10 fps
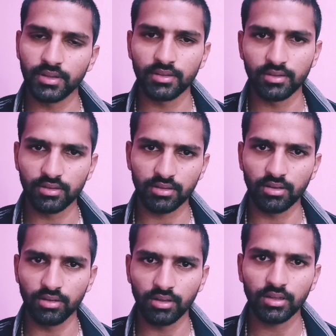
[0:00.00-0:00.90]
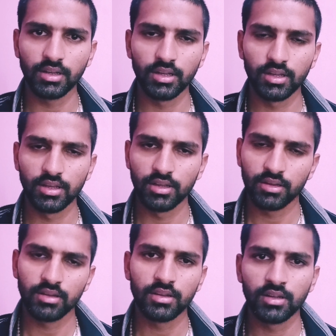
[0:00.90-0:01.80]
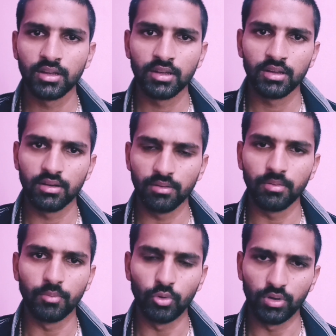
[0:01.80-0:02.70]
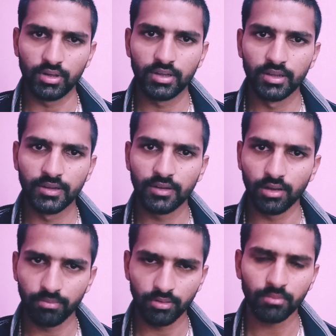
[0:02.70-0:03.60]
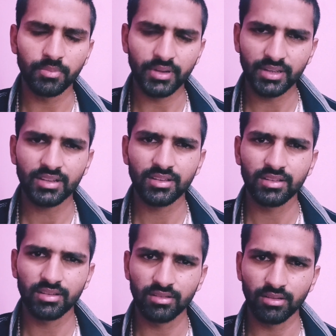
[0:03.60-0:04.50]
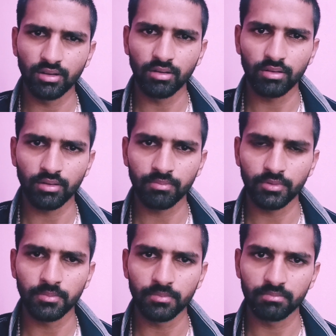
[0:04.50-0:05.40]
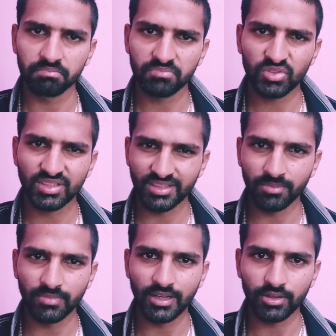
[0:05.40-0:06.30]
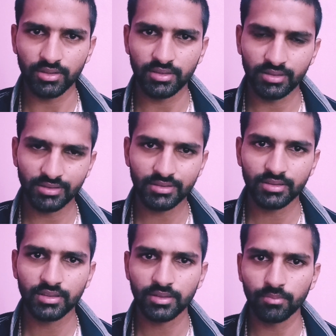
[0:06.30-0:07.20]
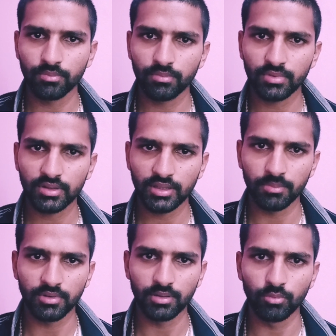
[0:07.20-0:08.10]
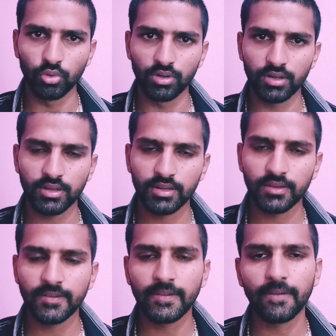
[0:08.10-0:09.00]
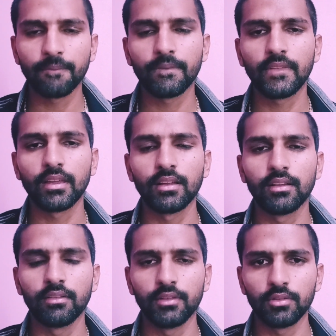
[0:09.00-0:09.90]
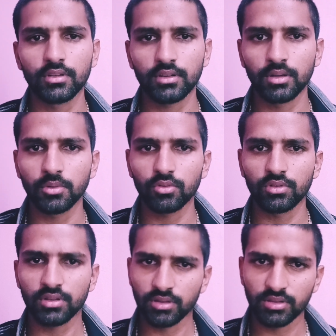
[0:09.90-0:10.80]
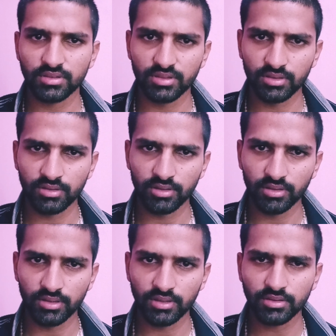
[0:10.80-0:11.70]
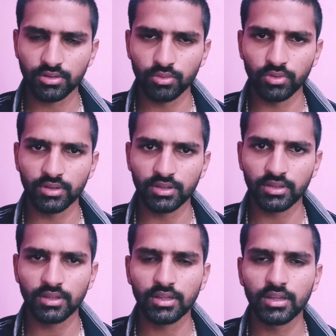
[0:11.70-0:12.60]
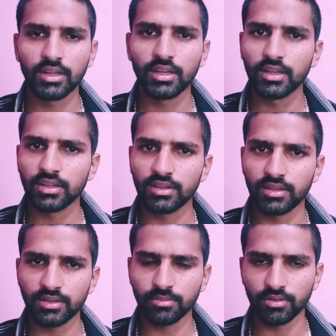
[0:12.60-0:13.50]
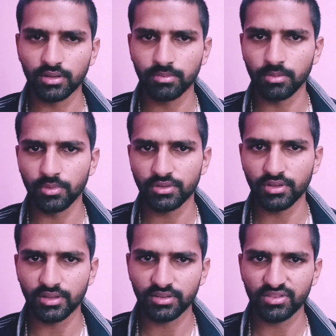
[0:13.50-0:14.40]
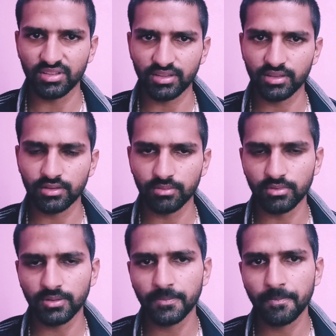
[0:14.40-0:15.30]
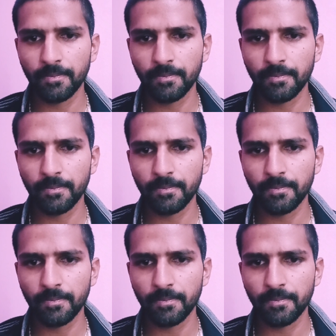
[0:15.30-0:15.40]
edge and a corner of a mold, of a brick, or of the shape that is kept in a mold. Now coming to the third test, which is test for the deformation and shrinkage of the